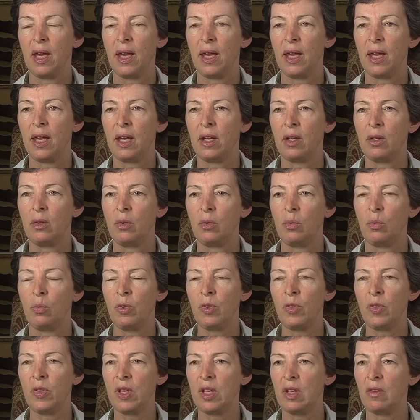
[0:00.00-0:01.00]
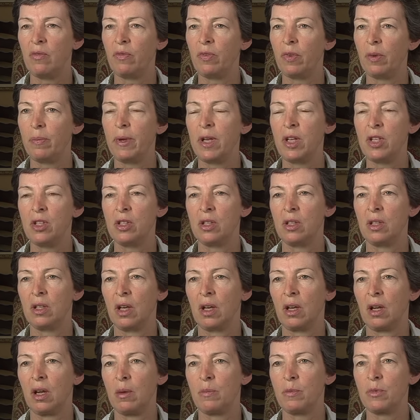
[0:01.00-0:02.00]
And with the inflammation
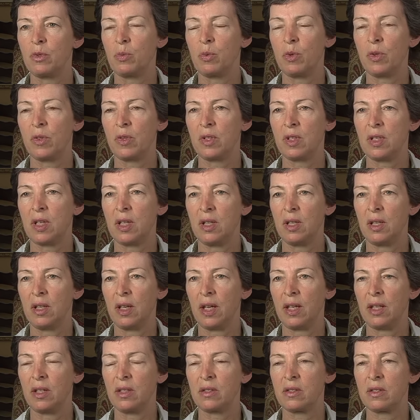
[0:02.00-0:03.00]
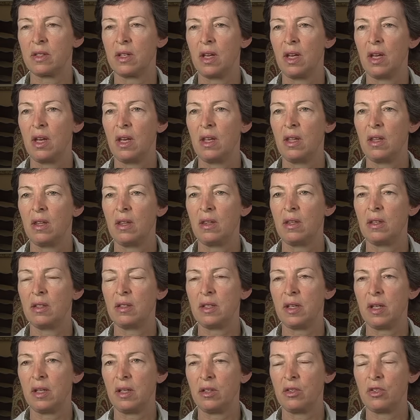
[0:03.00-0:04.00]
that comes with the tendinitis, the
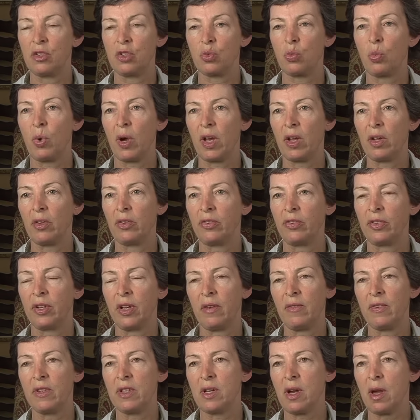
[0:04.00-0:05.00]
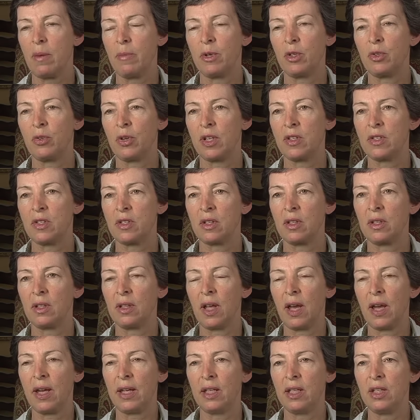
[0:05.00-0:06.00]
tendon swells, and every time it tries to
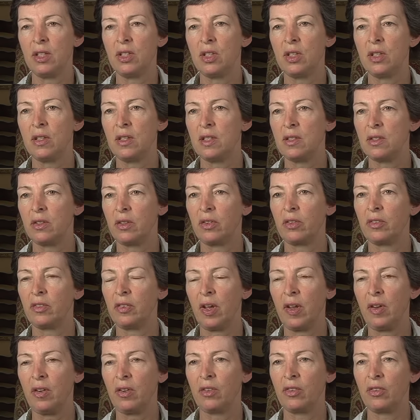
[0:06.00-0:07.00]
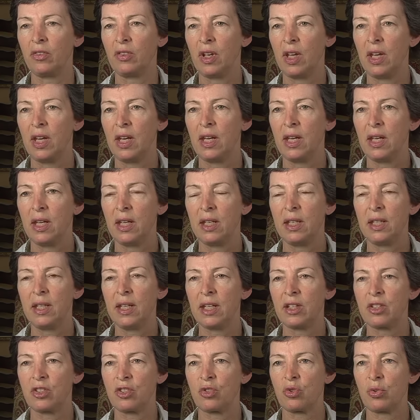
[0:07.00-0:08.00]
glide into these little tunnels, it
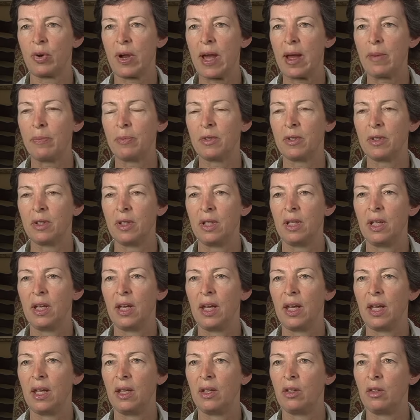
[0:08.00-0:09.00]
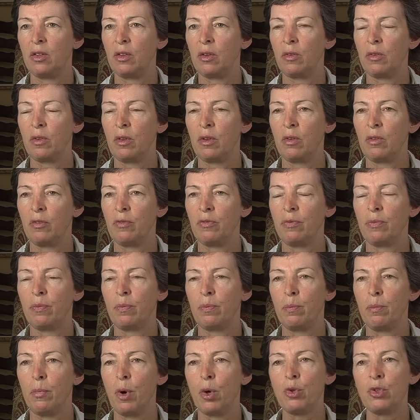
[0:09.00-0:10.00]
gets trapped, and the, the
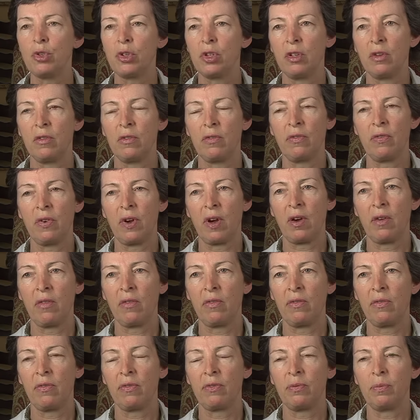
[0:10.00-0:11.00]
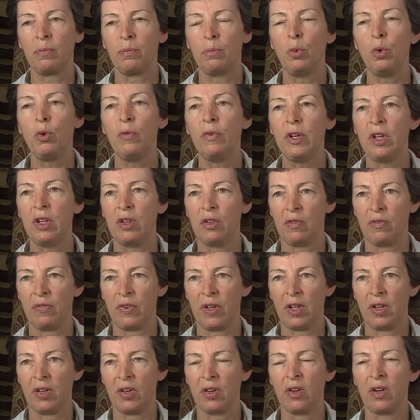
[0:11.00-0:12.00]
motion of, of moving your
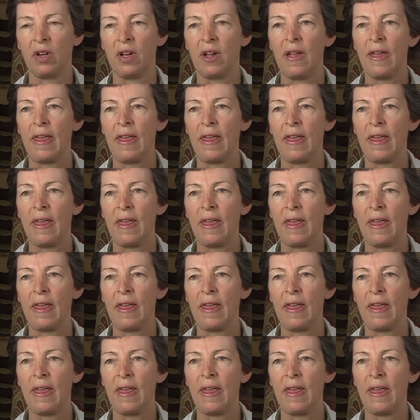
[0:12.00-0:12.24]
finger,